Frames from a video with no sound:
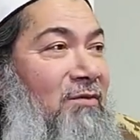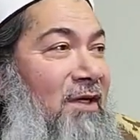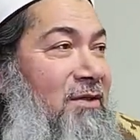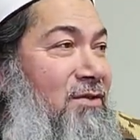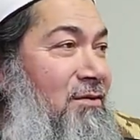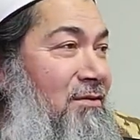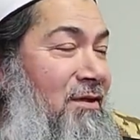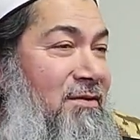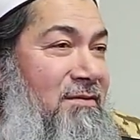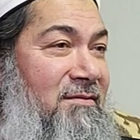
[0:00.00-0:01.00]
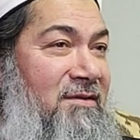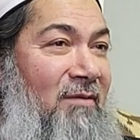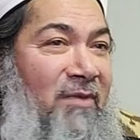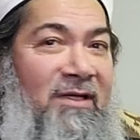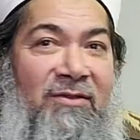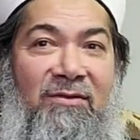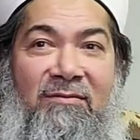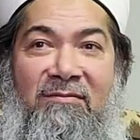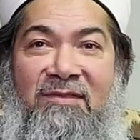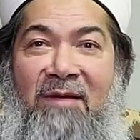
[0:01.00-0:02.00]
One is to cause somebody
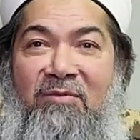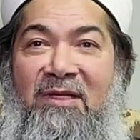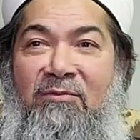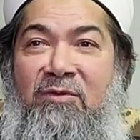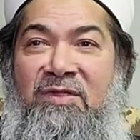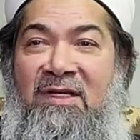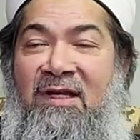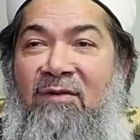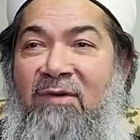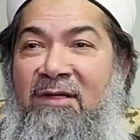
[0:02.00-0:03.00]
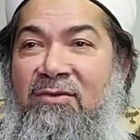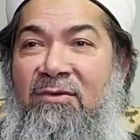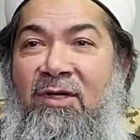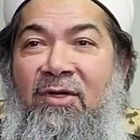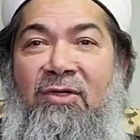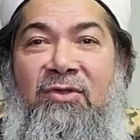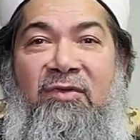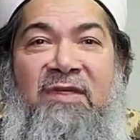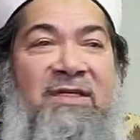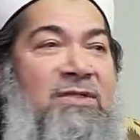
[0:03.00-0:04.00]
to tempt them to zina. One to
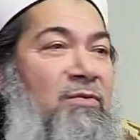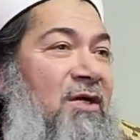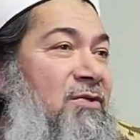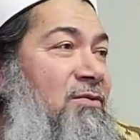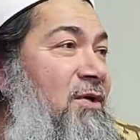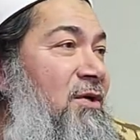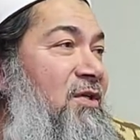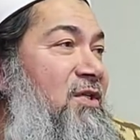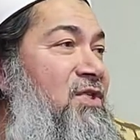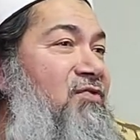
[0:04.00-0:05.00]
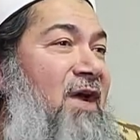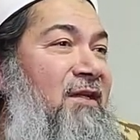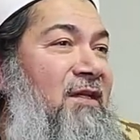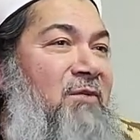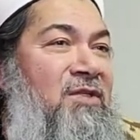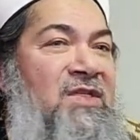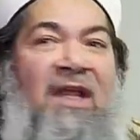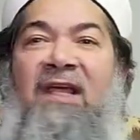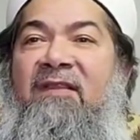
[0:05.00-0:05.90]
this. One to distract them in salah.